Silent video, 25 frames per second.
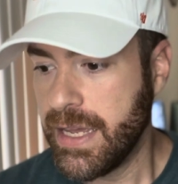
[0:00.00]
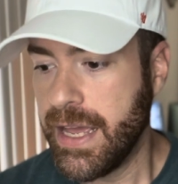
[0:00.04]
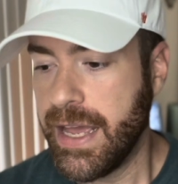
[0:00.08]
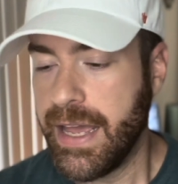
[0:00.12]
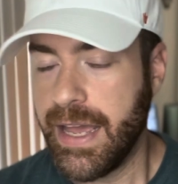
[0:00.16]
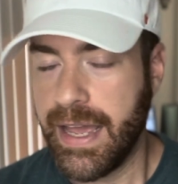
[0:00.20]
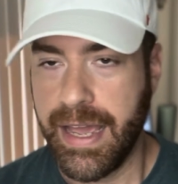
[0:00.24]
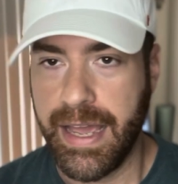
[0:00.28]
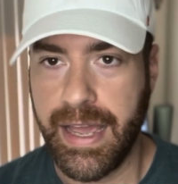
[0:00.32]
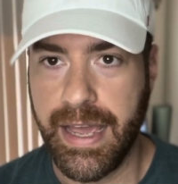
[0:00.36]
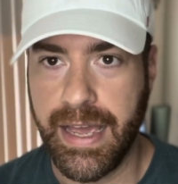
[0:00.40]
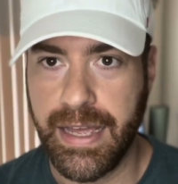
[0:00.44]

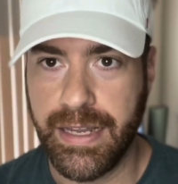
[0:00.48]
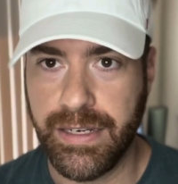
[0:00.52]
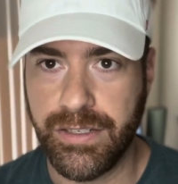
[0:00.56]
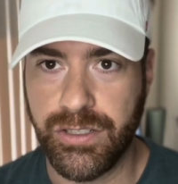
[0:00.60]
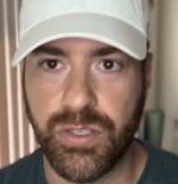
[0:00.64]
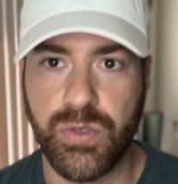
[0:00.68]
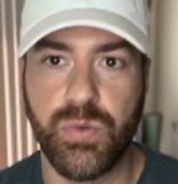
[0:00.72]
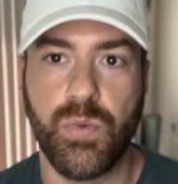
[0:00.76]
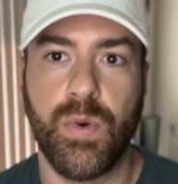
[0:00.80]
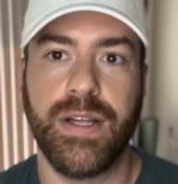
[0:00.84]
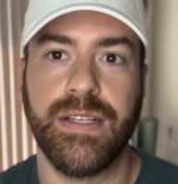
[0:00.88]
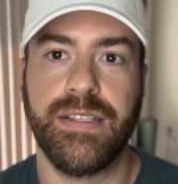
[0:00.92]
and
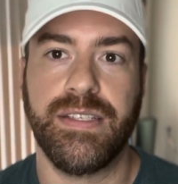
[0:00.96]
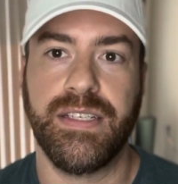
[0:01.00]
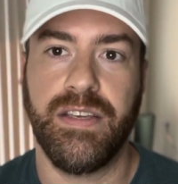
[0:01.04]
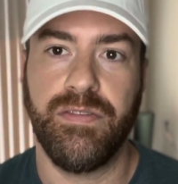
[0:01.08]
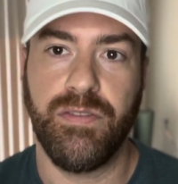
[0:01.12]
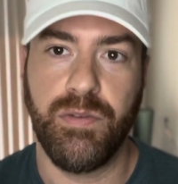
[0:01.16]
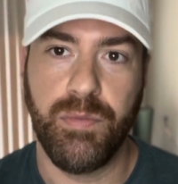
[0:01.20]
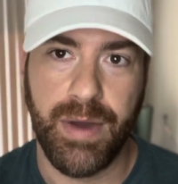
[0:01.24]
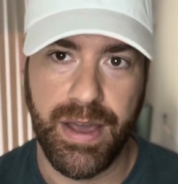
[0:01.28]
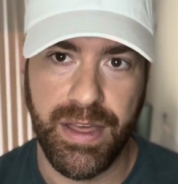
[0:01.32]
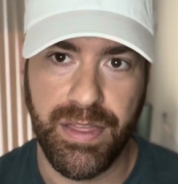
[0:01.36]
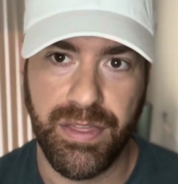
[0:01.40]
just wanted to give
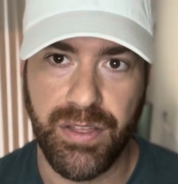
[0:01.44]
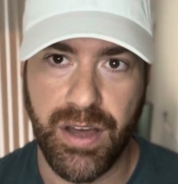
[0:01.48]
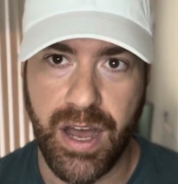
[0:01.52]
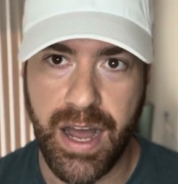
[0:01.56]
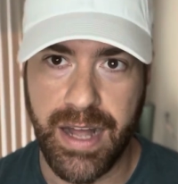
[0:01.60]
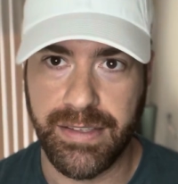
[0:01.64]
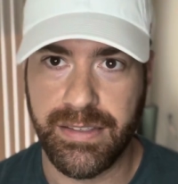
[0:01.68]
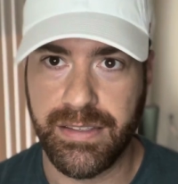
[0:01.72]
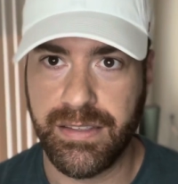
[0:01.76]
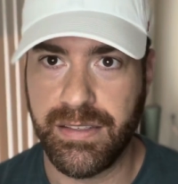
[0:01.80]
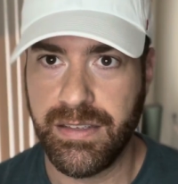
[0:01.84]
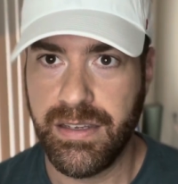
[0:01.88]
you my
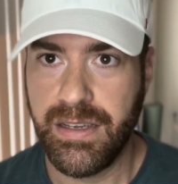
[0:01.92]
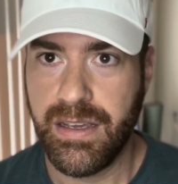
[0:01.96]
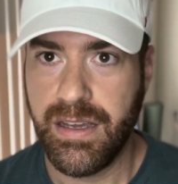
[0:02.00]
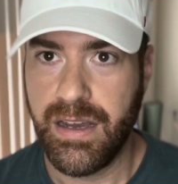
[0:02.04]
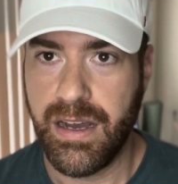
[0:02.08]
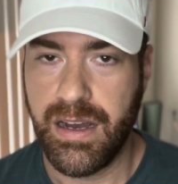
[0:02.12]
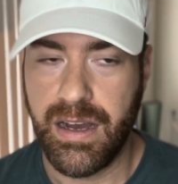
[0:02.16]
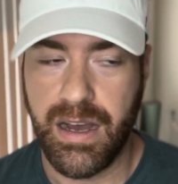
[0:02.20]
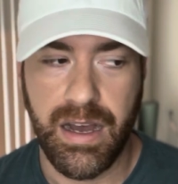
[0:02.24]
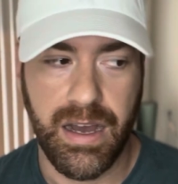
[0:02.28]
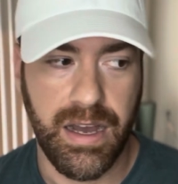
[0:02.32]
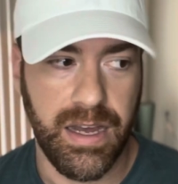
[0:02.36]
thoughts
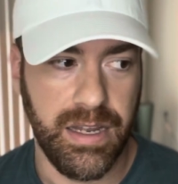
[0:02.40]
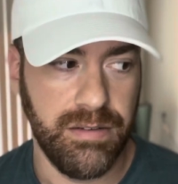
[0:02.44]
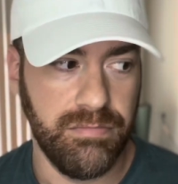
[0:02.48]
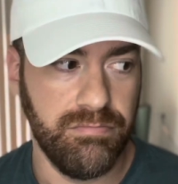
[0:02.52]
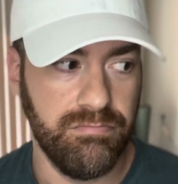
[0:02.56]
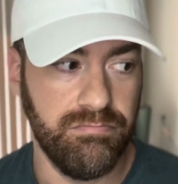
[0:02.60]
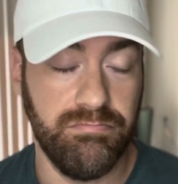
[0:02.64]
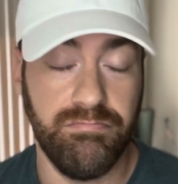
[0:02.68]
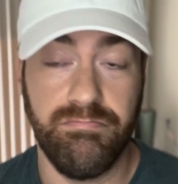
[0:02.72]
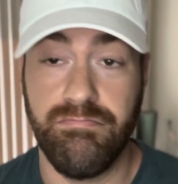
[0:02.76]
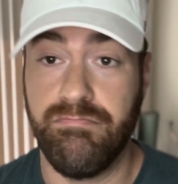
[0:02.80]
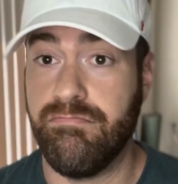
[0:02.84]

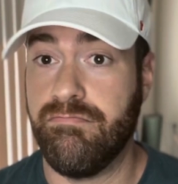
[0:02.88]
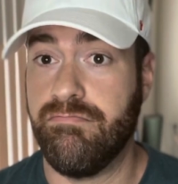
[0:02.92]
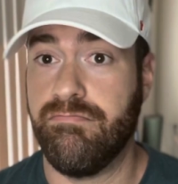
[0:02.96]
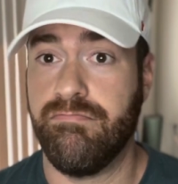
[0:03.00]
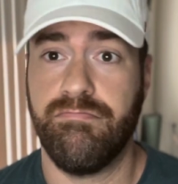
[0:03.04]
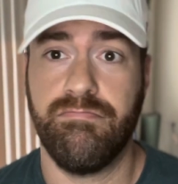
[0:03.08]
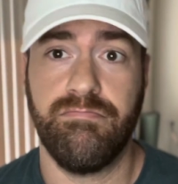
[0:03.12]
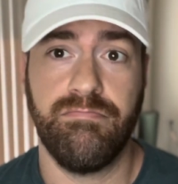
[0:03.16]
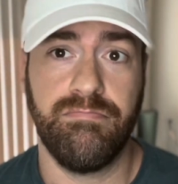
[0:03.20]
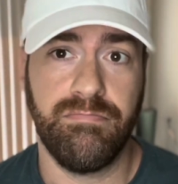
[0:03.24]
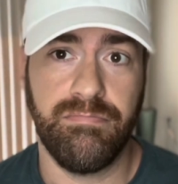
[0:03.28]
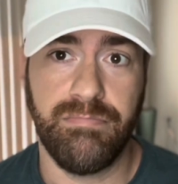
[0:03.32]
on
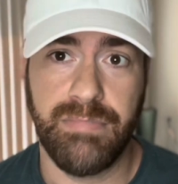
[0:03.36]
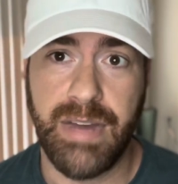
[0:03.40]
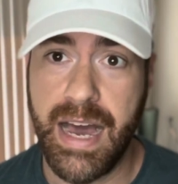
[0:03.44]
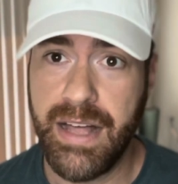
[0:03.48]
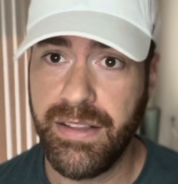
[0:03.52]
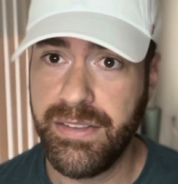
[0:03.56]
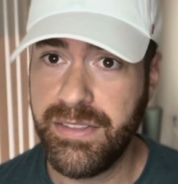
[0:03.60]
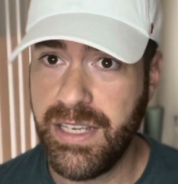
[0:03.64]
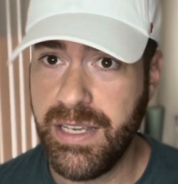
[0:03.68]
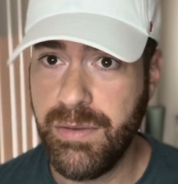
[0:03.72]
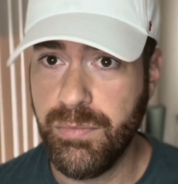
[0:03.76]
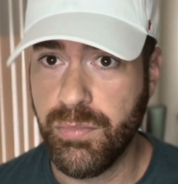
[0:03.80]
how
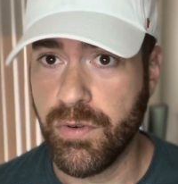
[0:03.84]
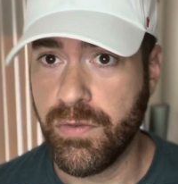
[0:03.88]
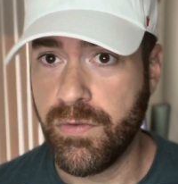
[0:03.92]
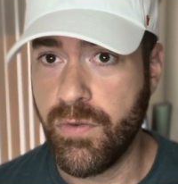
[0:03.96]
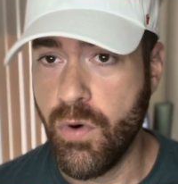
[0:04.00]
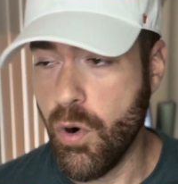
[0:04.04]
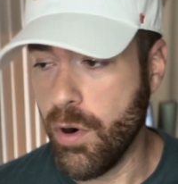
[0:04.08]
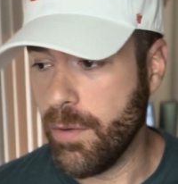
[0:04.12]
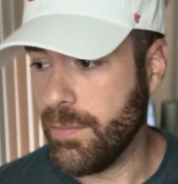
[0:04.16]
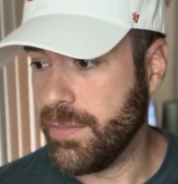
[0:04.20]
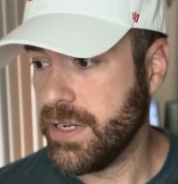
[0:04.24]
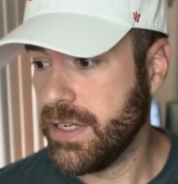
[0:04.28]
the team
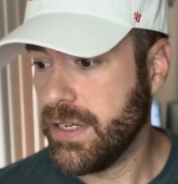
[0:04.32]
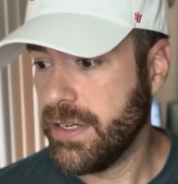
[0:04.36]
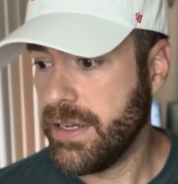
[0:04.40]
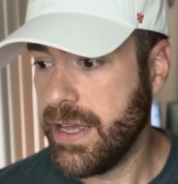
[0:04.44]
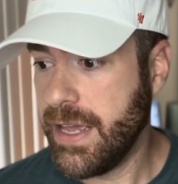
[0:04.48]
performed.